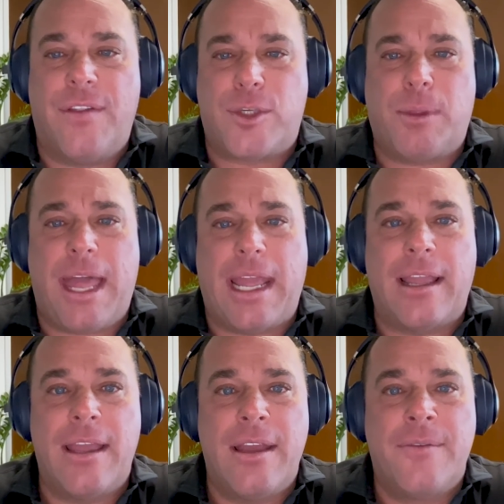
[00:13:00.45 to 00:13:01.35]
in this planning?
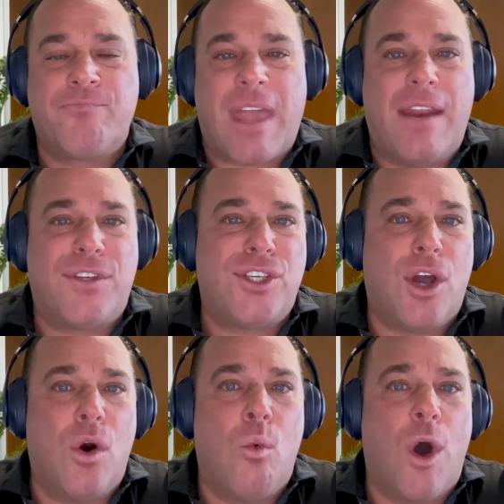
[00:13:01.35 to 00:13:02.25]
And if
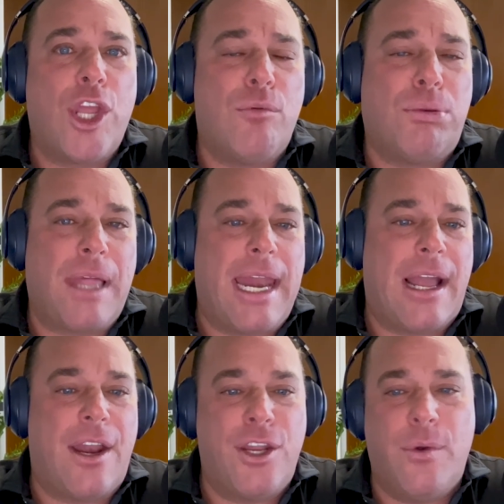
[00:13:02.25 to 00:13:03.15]
so, what are you planning
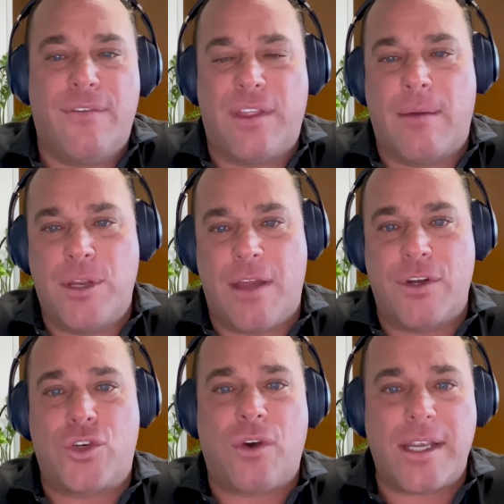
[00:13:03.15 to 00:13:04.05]
on doing for them? Do you have
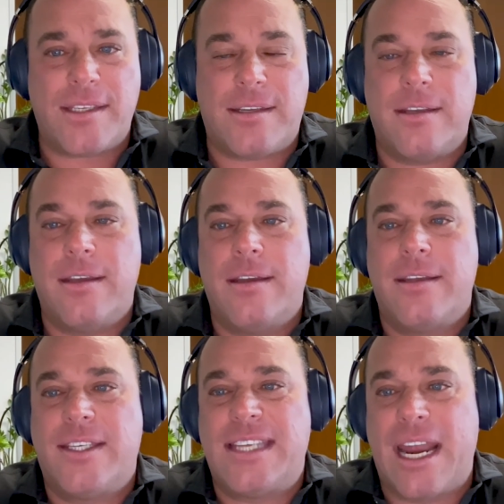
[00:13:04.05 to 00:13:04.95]
a trust
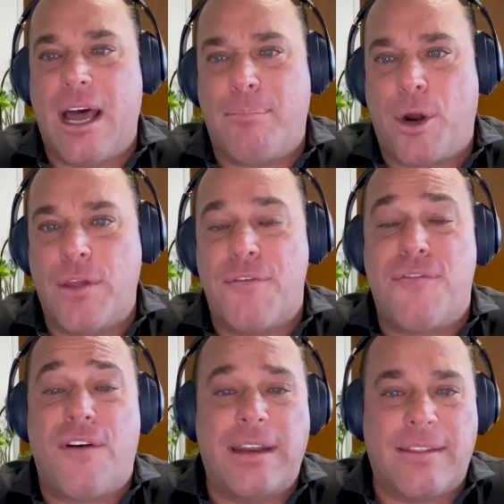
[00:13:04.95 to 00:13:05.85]
set up? Are you
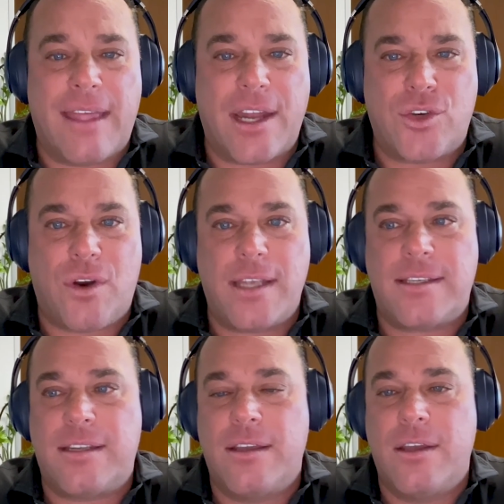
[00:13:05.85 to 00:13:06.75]
funding that
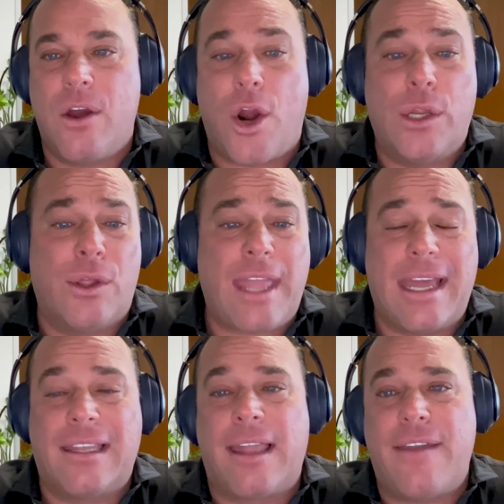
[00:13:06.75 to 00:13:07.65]
trust? Are you looking
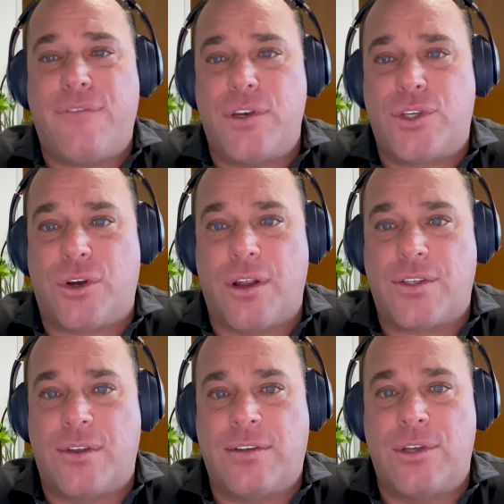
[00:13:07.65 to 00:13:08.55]
at life
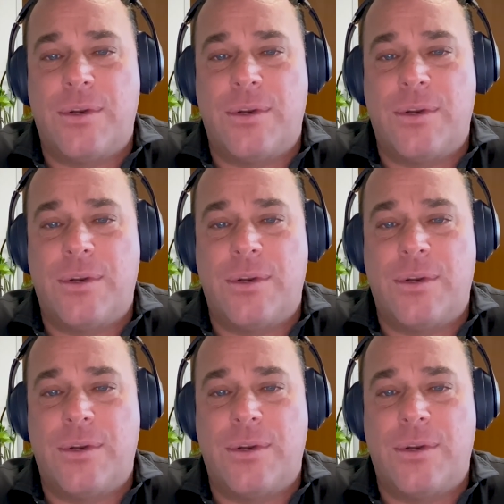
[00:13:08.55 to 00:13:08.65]
insurance so